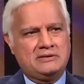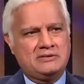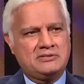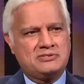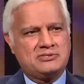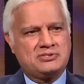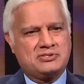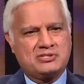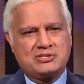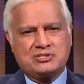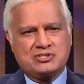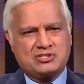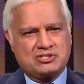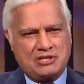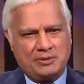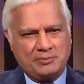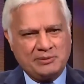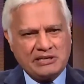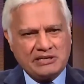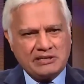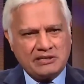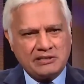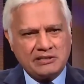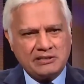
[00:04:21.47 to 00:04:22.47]

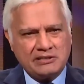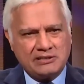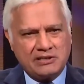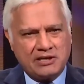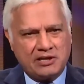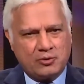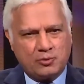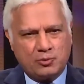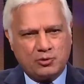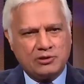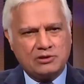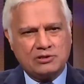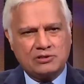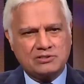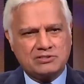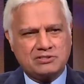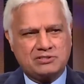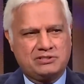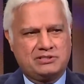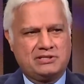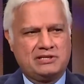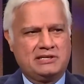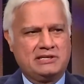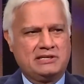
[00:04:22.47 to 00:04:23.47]
systemic in our world
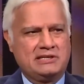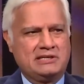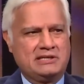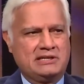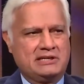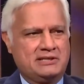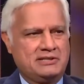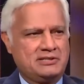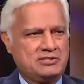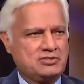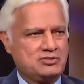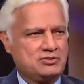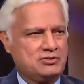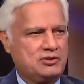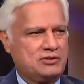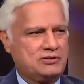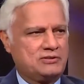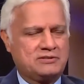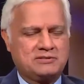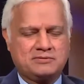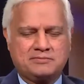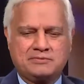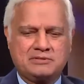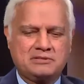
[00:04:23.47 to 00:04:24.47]
today, and it's not
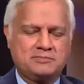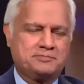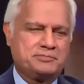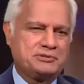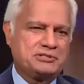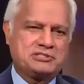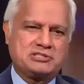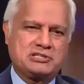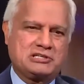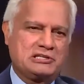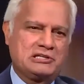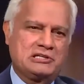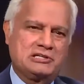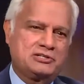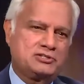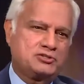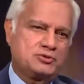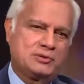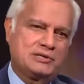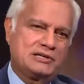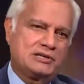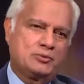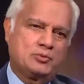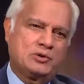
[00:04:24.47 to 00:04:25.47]
particular
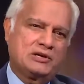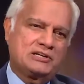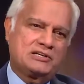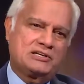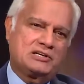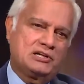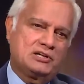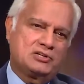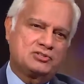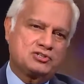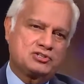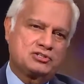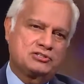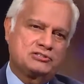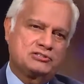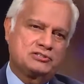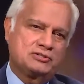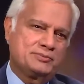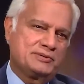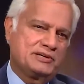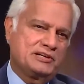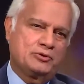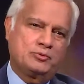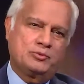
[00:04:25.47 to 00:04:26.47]
to any one culture,
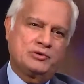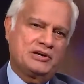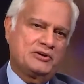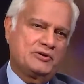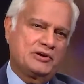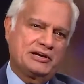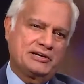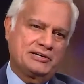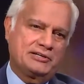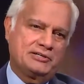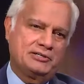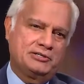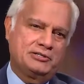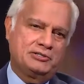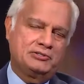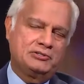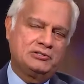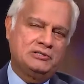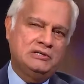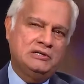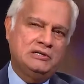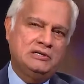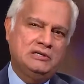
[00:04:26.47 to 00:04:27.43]
no matter where I go.